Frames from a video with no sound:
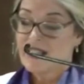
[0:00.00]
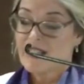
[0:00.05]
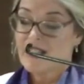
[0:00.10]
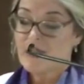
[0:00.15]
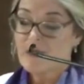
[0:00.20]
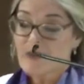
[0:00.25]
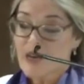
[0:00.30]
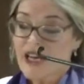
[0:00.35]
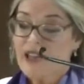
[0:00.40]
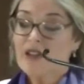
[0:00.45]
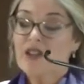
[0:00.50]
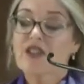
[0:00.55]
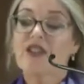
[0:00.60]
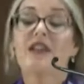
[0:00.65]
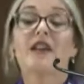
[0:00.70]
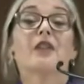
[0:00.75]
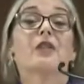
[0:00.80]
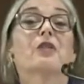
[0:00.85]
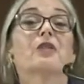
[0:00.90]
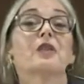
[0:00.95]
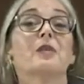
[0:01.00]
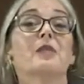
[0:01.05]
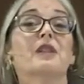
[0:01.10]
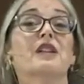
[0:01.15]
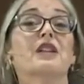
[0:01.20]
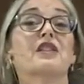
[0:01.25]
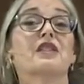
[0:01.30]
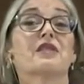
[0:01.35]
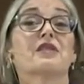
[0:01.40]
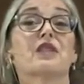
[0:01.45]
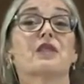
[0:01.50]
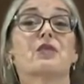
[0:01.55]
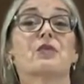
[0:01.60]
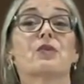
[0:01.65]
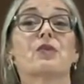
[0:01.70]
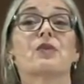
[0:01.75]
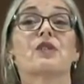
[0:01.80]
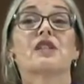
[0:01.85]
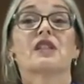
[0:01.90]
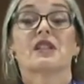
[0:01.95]
It matters not only because of its
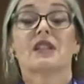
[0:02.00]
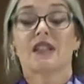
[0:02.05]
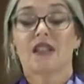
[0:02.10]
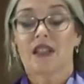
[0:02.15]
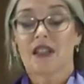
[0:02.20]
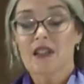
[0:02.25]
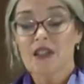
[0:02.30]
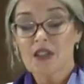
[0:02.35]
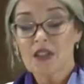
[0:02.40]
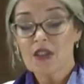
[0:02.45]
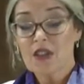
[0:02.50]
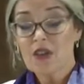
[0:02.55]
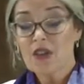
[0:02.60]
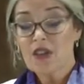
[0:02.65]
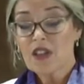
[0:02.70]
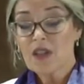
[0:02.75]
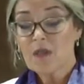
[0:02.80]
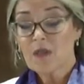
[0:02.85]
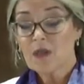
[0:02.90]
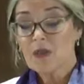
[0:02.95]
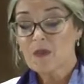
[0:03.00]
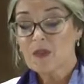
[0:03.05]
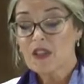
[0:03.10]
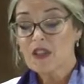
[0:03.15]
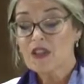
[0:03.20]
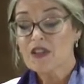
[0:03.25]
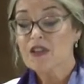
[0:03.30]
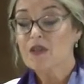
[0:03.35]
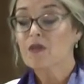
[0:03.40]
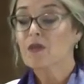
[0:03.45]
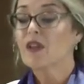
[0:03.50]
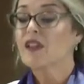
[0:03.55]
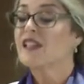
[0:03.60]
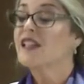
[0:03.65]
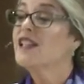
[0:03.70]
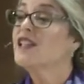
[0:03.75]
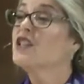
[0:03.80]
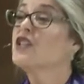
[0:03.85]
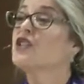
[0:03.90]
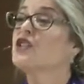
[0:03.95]
roots in history, but because of what
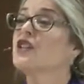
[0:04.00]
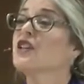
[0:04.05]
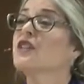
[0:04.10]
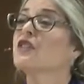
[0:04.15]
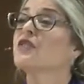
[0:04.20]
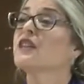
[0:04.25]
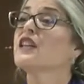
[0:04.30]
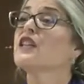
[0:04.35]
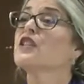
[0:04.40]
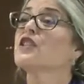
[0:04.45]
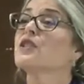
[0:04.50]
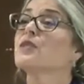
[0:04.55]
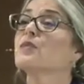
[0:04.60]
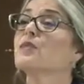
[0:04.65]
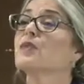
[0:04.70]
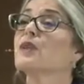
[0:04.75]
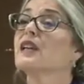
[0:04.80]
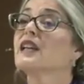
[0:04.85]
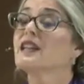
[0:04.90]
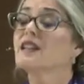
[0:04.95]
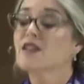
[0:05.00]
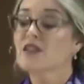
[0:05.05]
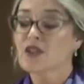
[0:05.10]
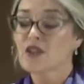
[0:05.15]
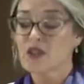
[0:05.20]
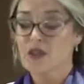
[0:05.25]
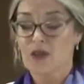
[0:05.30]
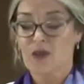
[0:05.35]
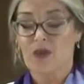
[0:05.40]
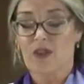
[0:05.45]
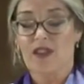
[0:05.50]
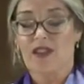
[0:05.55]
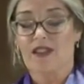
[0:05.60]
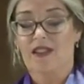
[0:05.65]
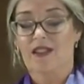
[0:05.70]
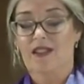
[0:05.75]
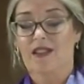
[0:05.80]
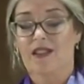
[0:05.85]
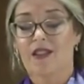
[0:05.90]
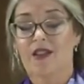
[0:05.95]
each generation brings to
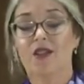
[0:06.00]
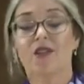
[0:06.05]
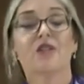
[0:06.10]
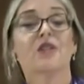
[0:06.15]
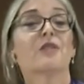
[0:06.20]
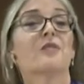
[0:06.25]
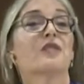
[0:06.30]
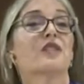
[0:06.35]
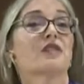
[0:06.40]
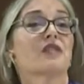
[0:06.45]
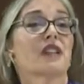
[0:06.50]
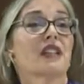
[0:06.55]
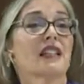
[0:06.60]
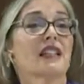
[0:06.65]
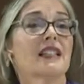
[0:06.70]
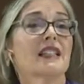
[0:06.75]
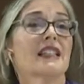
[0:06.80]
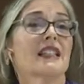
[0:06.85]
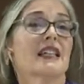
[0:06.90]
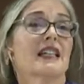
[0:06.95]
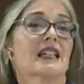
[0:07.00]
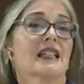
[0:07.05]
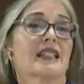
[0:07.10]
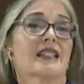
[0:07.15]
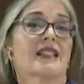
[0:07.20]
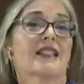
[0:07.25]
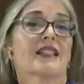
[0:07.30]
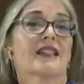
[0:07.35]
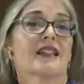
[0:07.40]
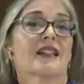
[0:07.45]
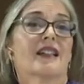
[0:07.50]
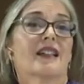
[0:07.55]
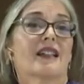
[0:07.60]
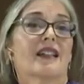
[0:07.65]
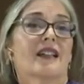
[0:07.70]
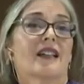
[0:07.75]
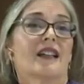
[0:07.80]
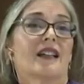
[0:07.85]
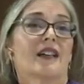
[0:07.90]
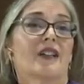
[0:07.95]
it in terms of insights
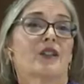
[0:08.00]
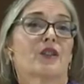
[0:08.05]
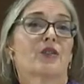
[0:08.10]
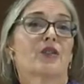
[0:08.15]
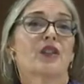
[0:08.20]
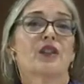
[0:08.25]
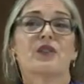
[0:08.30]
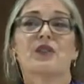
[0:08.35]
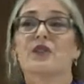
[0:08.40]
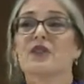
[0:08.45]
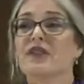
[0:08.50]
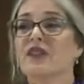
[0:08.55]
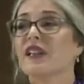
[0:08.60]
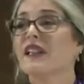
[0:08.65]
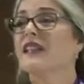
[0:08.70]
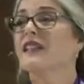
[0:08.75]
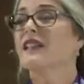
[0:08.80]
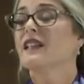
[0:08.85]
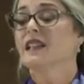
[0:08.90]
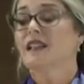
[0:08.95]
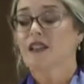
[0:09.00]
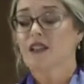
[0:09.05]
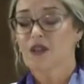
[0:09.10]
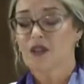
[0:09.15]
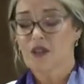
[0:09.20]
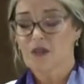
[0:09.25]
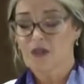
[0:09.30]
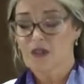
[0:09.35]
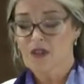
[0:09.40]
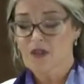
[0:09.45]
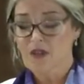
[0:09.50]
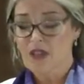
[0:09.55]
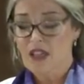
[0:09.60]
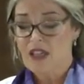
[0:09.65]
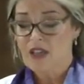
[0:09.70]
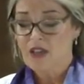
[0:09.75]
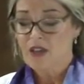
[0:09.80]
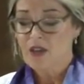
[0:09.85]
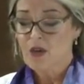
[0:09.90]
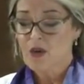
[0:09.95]
and critical thinking, in terms of
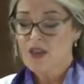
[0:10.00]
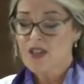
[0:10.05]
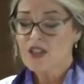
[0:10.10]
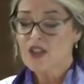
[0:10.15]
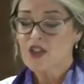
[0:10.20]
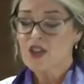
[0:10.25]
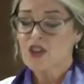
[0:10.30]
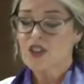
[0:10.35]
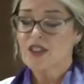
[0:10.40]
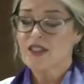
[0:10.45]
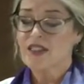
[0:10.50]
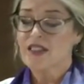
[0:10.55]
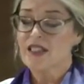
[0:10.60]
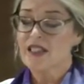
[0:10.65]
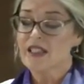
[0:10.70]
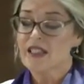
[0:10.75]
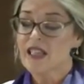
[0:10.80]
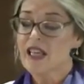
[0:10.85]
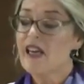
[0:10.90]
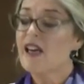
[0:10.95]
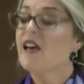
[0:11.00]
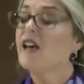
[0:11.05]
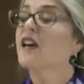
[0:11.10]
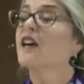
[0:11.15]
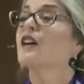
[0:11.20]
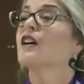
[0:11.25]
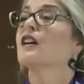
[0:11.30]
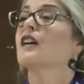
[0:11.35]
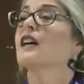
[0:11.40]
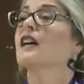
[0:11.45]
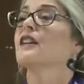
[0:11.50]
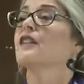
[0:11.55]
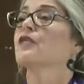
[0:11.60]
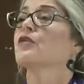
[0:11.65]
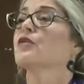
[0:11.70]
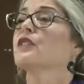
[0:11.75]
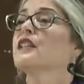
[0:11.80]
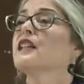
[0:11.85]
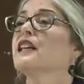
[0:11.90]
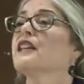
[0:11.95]
questions and care and
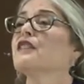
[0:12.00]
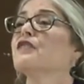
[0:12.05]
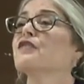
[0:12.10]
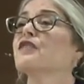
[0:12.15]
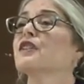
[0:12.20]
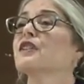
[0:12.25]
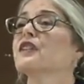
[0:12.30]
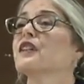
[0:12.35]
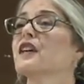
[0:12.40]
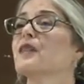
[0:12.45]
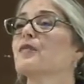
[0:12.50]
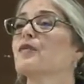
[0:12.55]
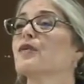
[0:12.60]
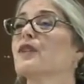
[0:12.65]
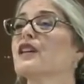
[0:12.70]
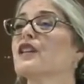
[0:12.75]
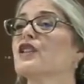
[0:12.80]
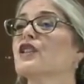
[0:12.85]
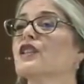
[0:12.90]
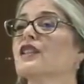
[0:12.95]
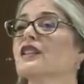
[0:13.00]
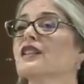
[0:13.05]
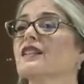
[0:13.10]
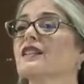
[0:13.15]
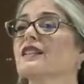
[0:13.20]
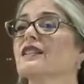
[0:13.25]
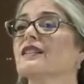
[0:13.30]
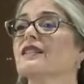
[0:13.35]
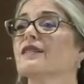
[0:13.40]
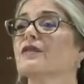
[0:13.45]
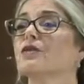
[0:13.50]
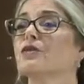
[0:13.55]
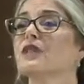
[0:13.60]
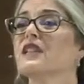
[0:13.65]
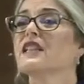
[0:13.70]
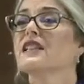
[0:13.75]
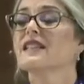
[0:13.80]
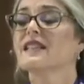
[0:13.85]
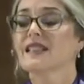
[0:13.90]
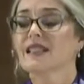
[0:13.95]
creative collaboration,
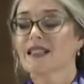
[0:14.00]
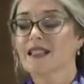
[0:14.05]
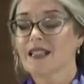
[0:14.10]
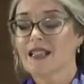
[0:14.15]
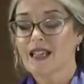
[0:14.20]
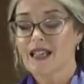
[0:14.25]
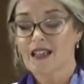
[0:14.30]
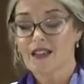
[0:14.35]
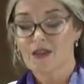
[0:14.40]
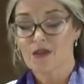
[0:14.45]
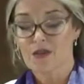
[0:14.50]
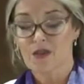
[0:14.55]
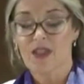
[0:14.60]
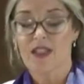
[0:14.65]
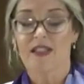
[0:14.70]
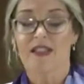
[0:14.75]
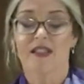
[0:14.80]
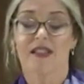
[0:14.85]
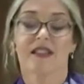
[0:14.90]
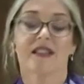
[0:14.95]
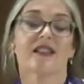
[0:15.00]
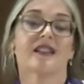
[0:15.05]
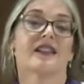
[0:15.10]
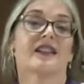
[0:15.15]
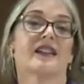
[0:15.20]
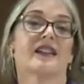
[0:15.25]
reason and risk.